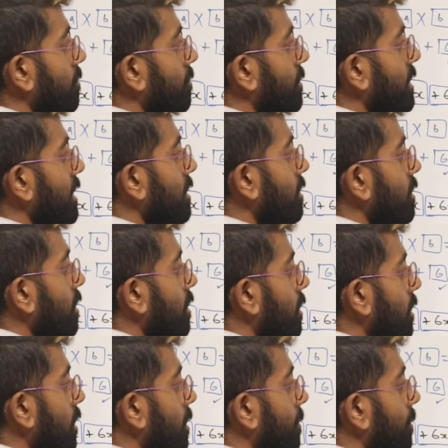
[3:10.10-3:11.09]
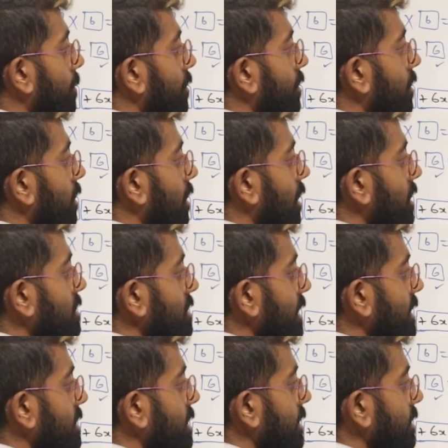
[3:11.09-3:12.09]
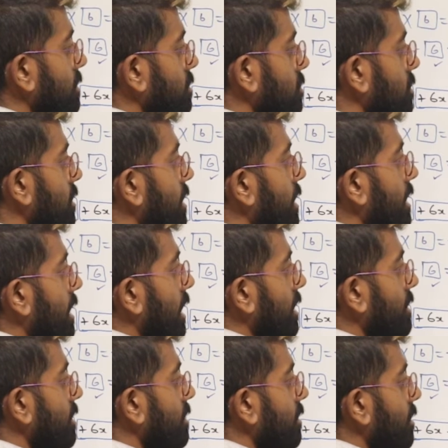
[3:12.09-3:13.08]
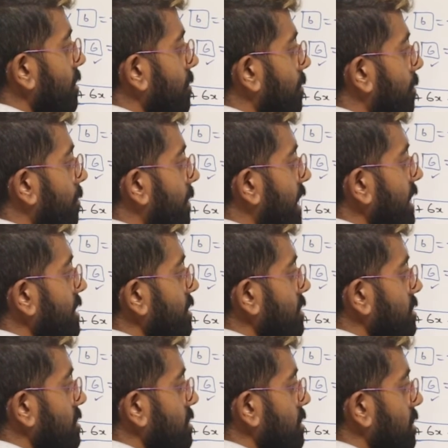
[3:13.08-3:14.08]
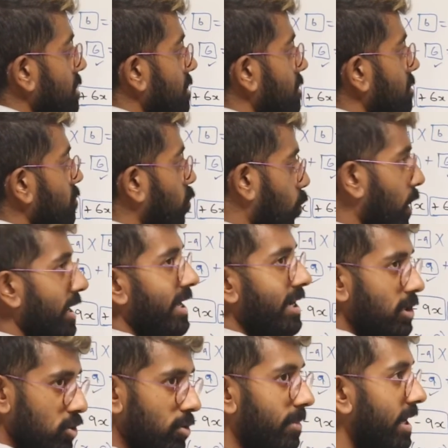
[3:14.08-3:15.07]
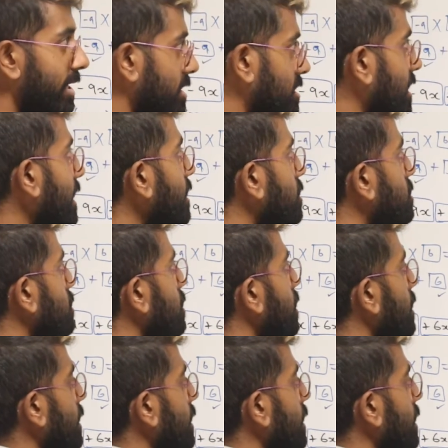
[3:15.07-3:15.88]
but then plus 8x, and then minus 1x or minus x,